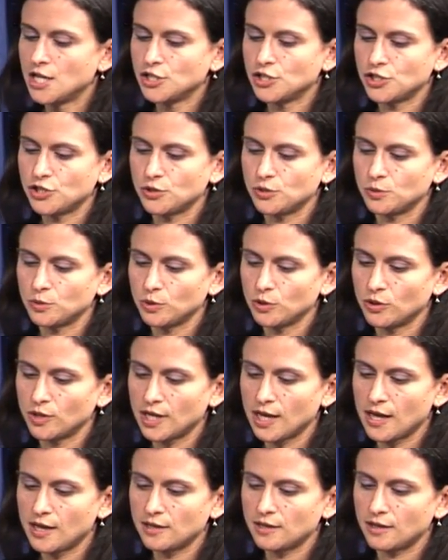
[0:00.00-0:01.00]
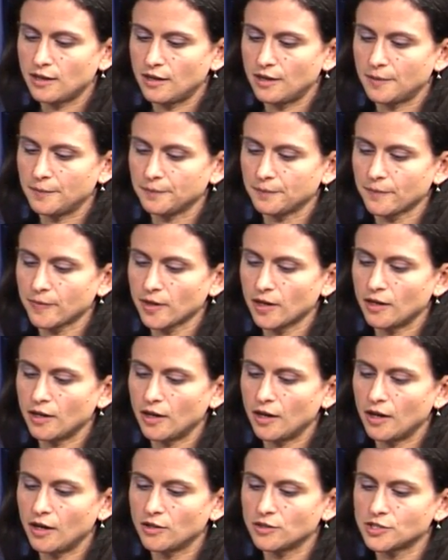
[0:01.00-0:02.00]
to look at um,
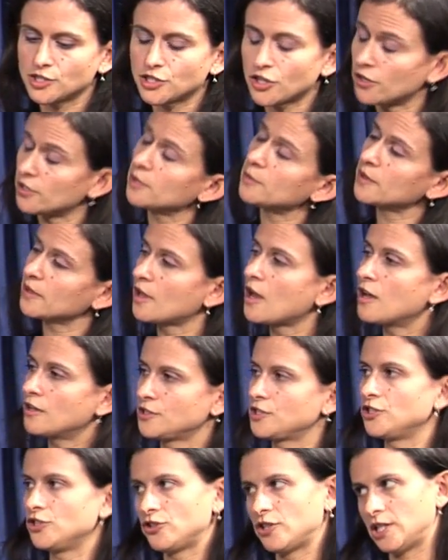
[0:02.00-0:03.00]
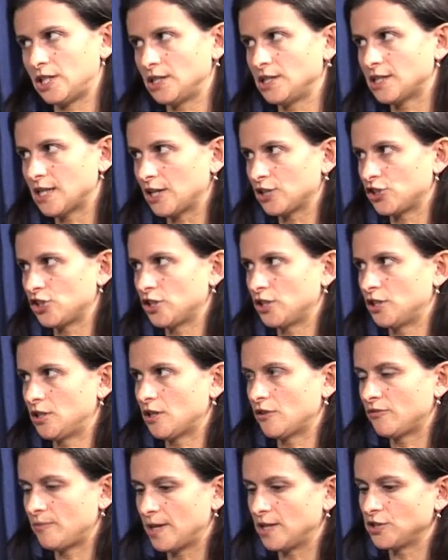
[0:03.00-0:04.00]
Starting with a concentrated section
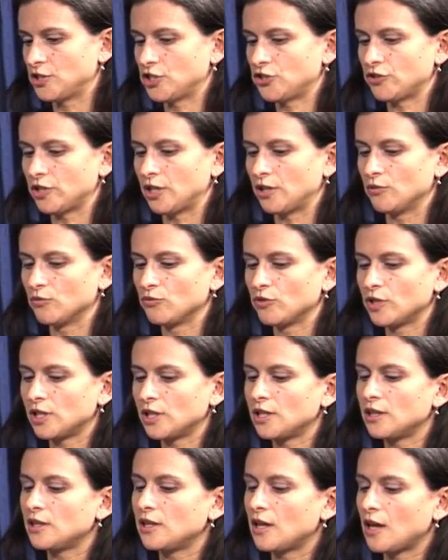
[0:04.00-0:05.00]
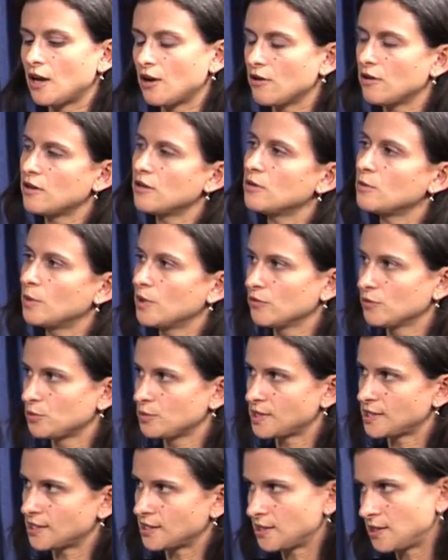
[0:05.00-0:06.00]
of Main Street, really the area where Route
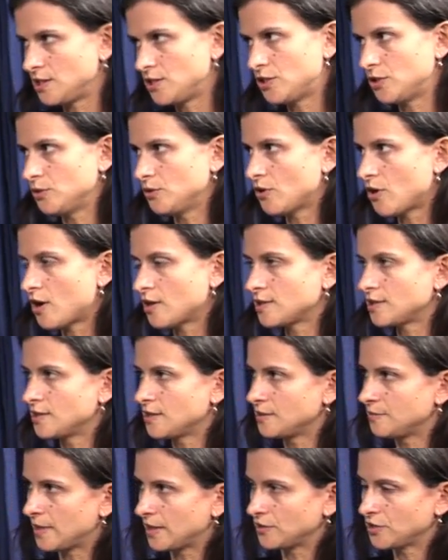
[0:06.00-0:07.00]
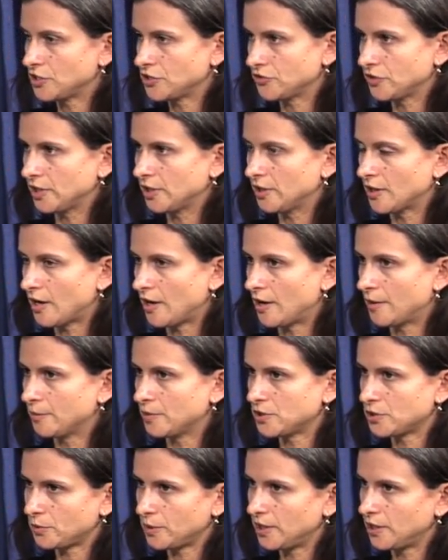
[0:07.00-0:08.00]
sixty-two crosses Main Street um,
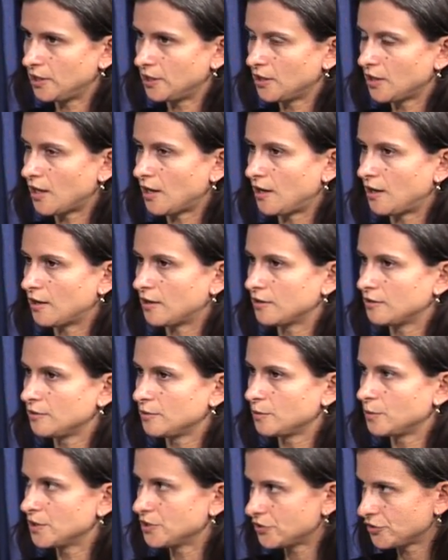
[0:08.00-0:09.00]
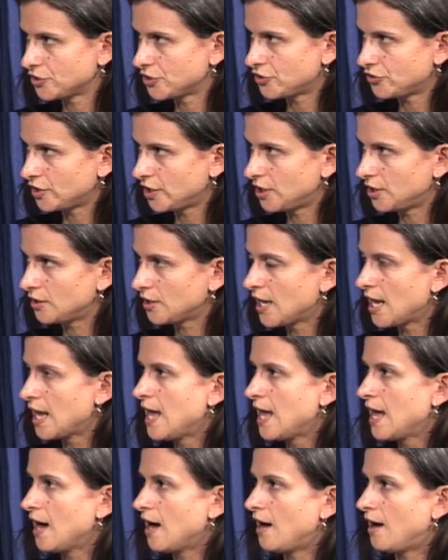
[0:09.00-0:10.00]
between uh, Winter Street
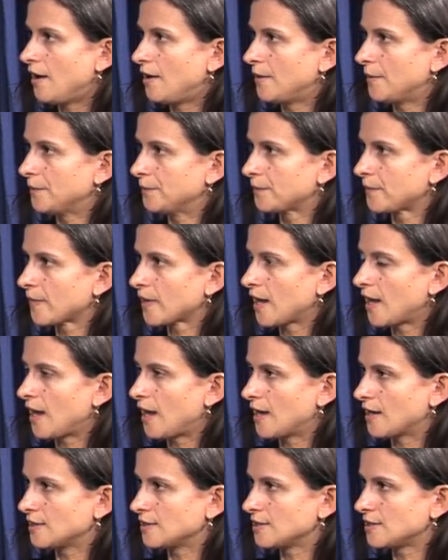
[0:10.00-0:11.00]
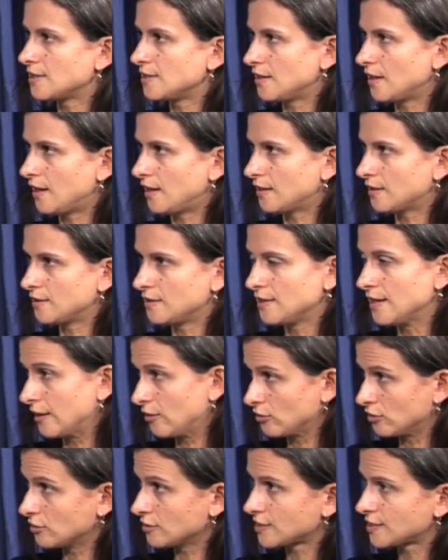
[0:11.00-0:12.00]
um, and uh,
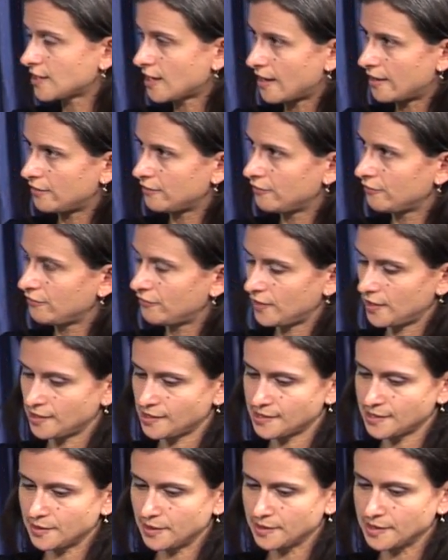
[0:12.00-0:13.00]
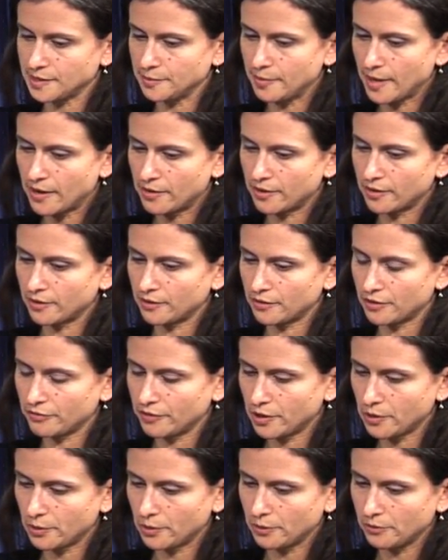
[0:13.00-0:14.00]
Nichols, kind of it's, it's about a
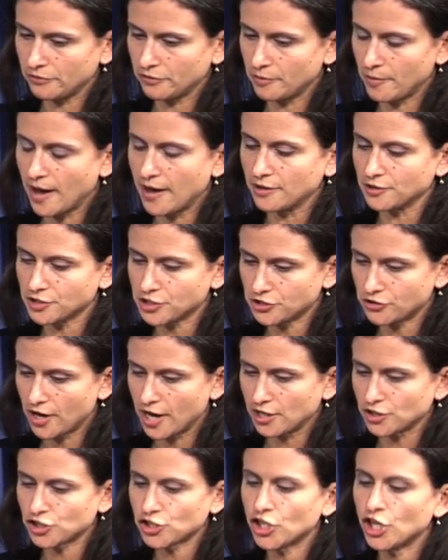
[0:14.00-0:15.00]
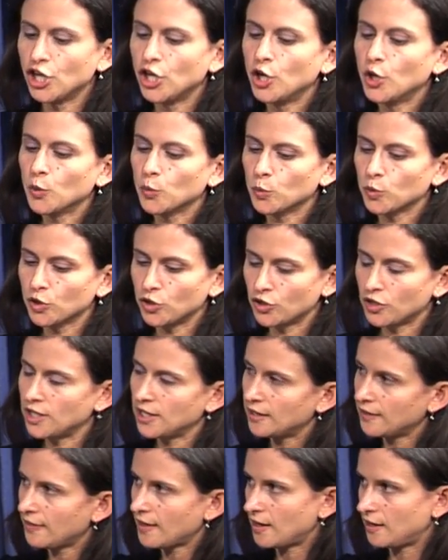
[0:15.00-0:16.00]
three-quarter of a mile stretch. We're looking
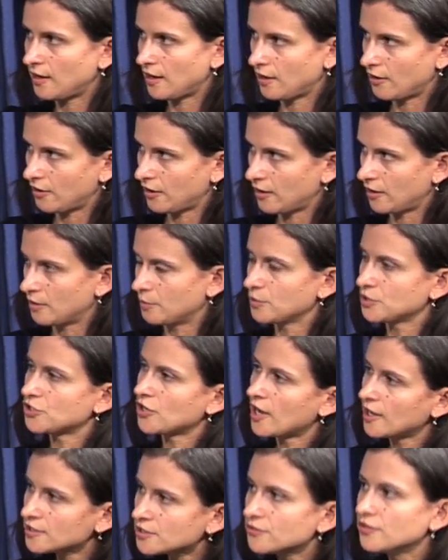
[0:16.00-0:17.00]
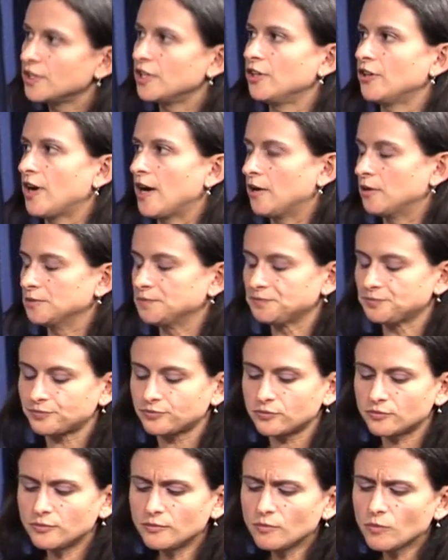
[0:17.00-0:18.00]
at that area and we're trying to figure out
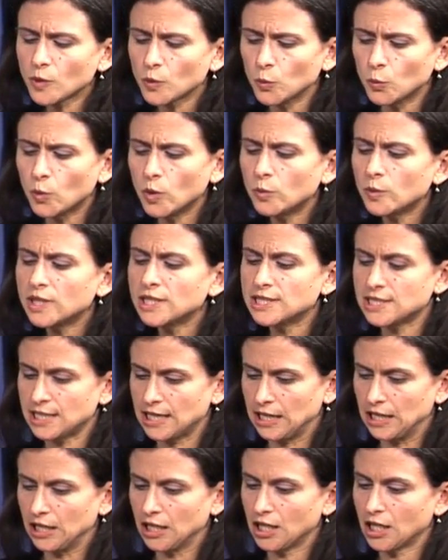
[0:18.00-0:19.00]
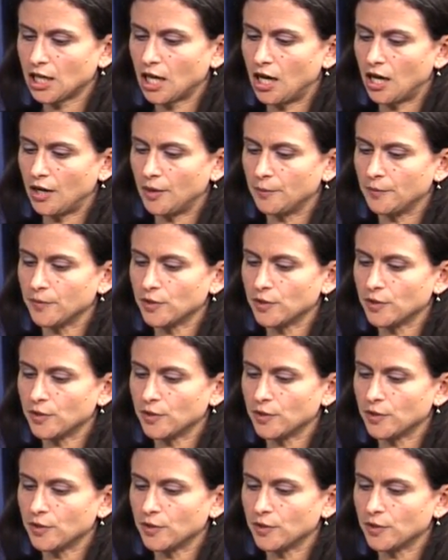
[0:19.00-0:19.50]
what would it take um,